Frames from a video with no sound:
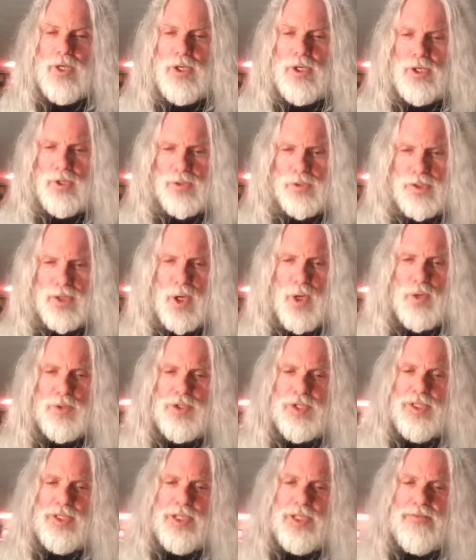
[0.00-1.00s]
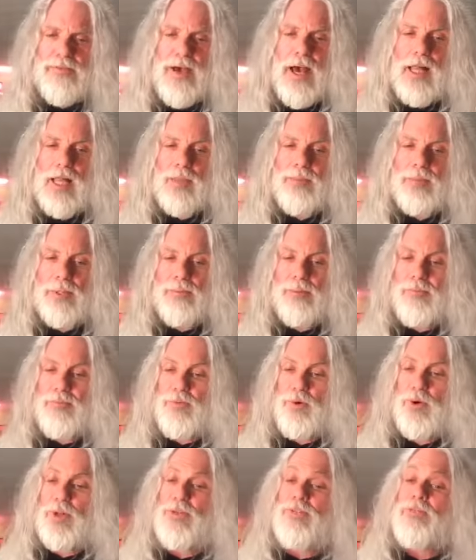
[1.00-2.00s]
who sold to the developer
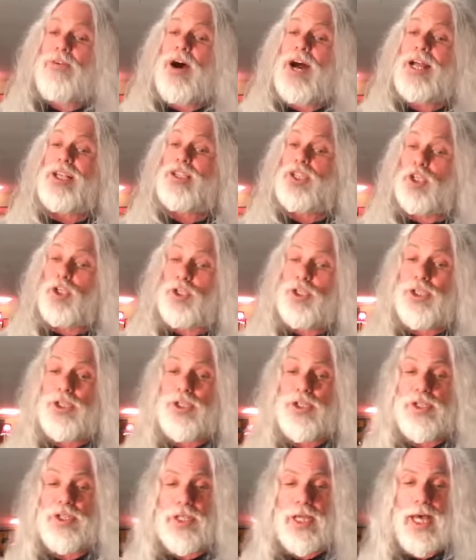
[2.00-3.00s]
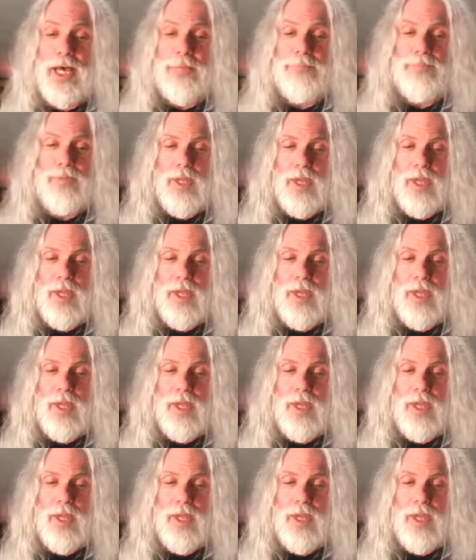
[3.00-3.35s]
before the fines accrued, said,